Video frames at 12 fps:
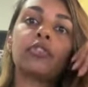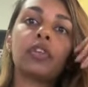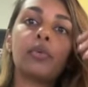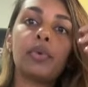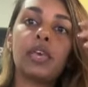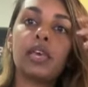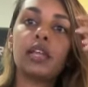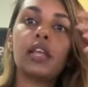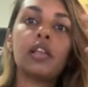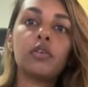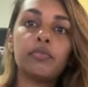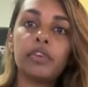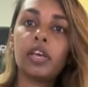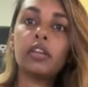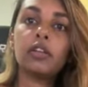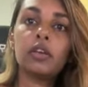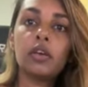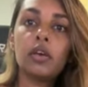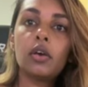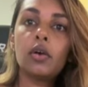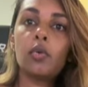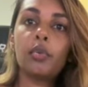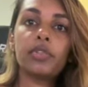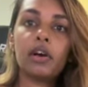so that we can innovate
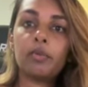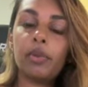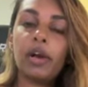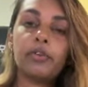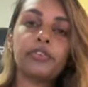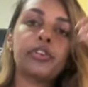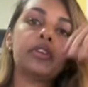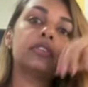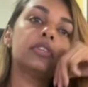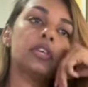without boundaries.